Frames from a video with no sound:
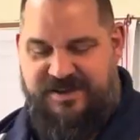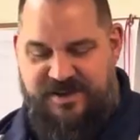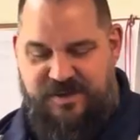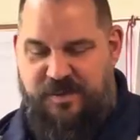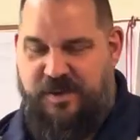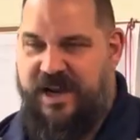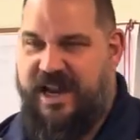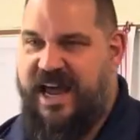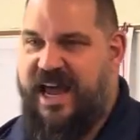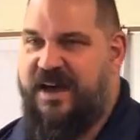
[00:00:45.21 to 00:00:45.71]
You
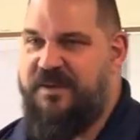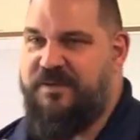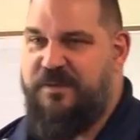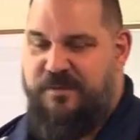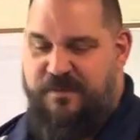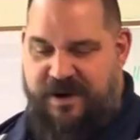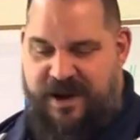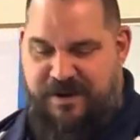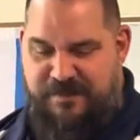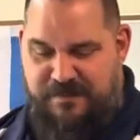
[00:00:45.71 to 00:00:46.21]
want to have the
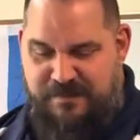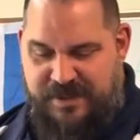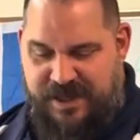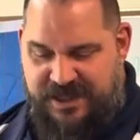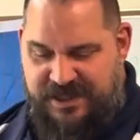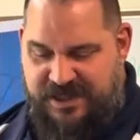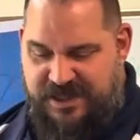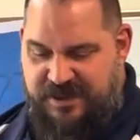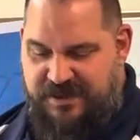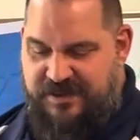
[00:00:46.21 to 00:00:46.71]
right
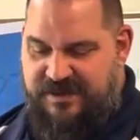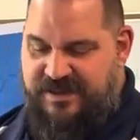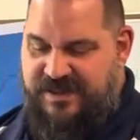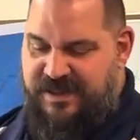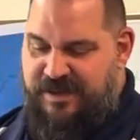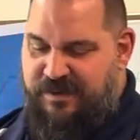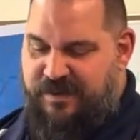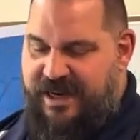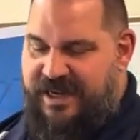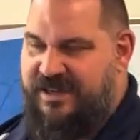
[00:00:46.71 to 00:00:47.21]
mixtures and
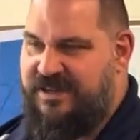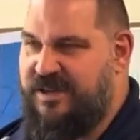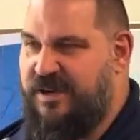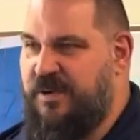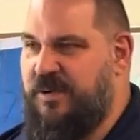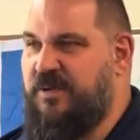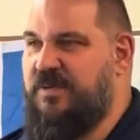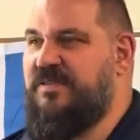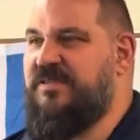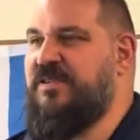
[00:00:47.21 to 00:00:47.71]
the right
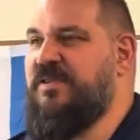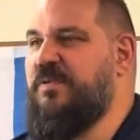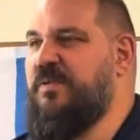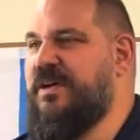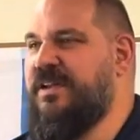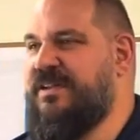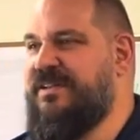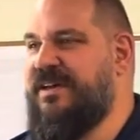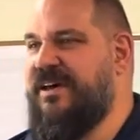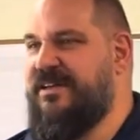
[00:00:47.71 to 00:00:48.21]
tones. You don't
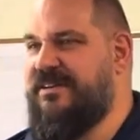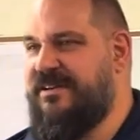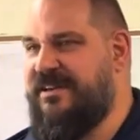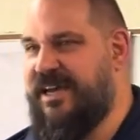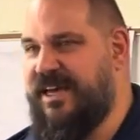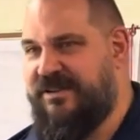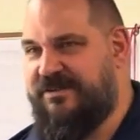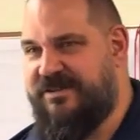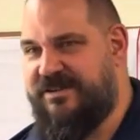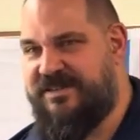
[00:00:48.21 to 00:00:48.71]
want
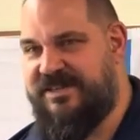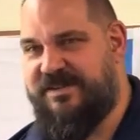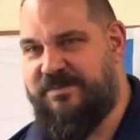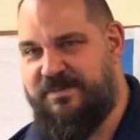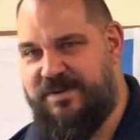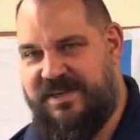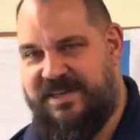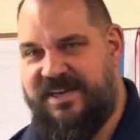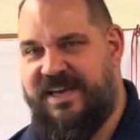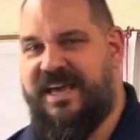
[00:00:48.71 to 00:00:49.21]
colors to
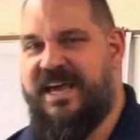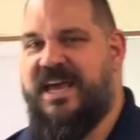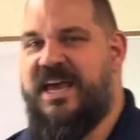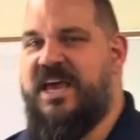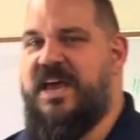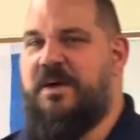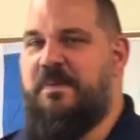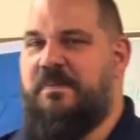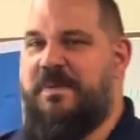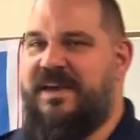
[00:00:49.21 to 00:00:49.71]
be
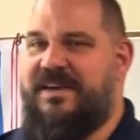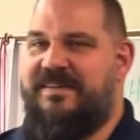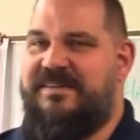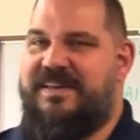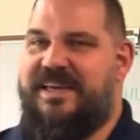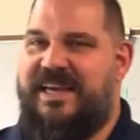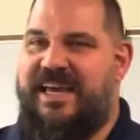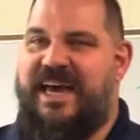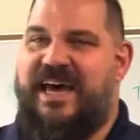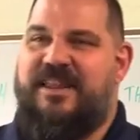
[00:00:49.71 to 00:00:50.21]
mixed
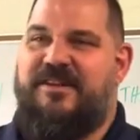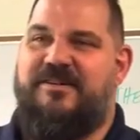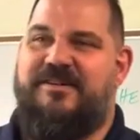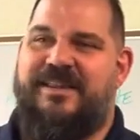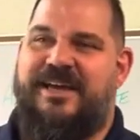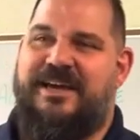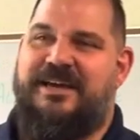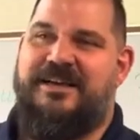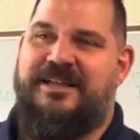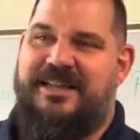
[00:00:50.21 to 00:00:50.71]
together
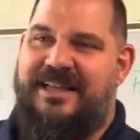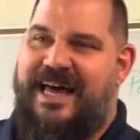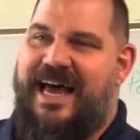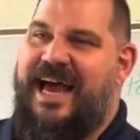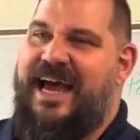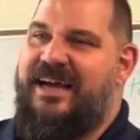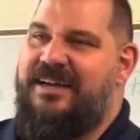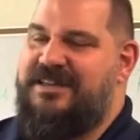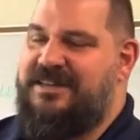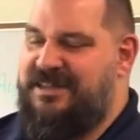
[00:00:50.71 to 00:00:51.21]
that
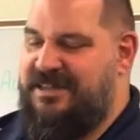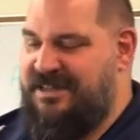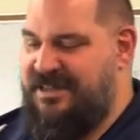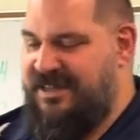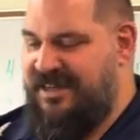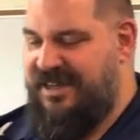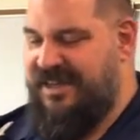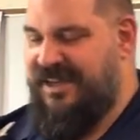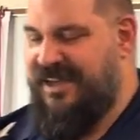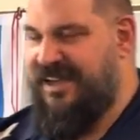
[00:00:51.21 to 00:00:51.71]
clash,
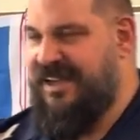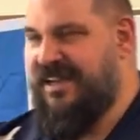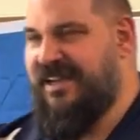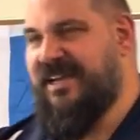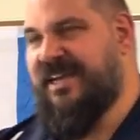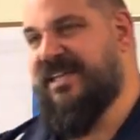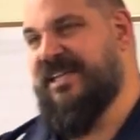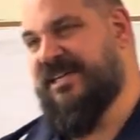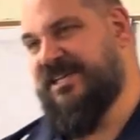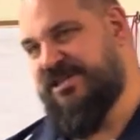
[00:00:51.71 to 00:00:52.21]

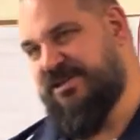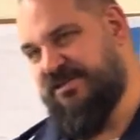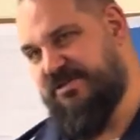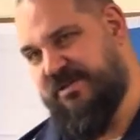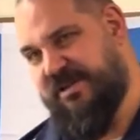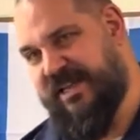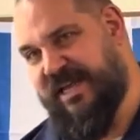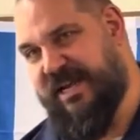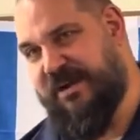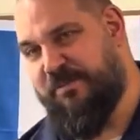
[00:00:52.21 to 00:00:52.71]
unless you're
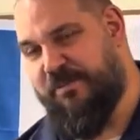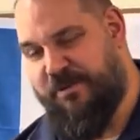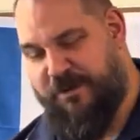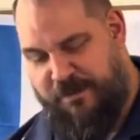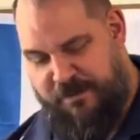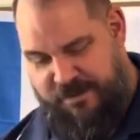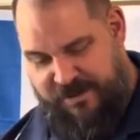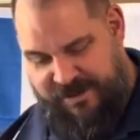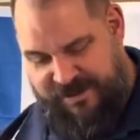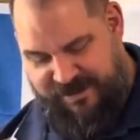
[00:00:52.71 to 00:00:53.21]
doing that on
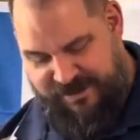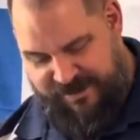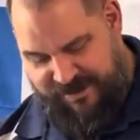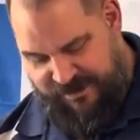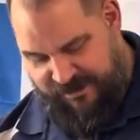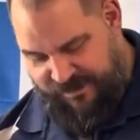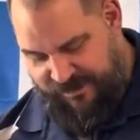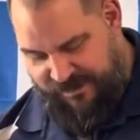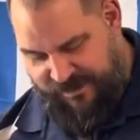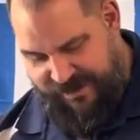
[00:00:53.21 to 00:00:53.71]
purpose,
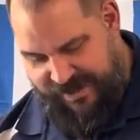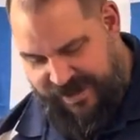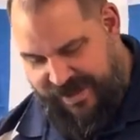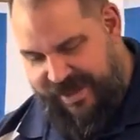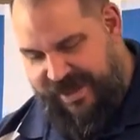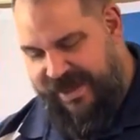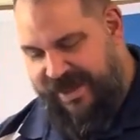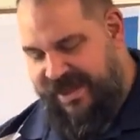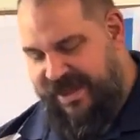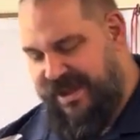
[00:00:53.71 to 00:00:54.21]

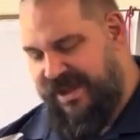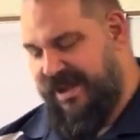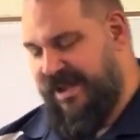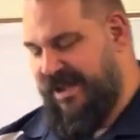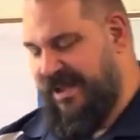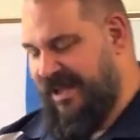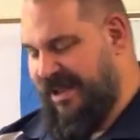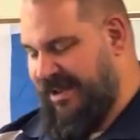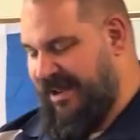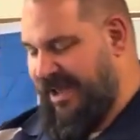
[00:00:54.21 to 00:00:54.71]

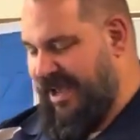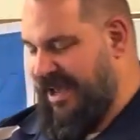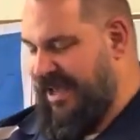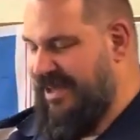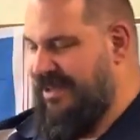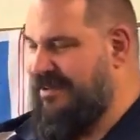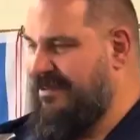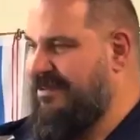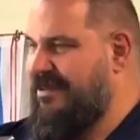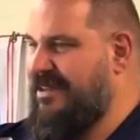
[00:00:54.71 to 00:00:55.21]
and
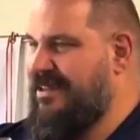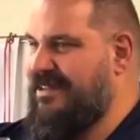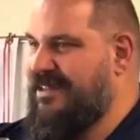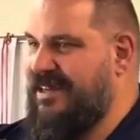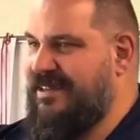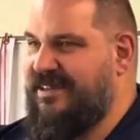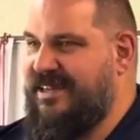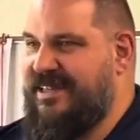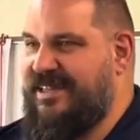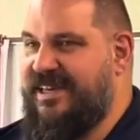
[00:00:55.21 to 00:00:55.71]

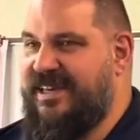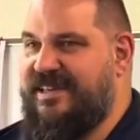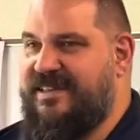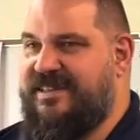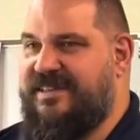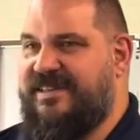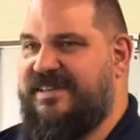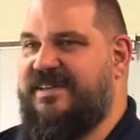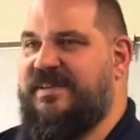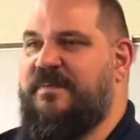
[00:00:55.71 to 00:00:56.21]
things like
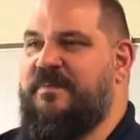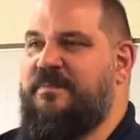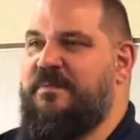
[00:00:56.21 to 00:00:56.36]
this.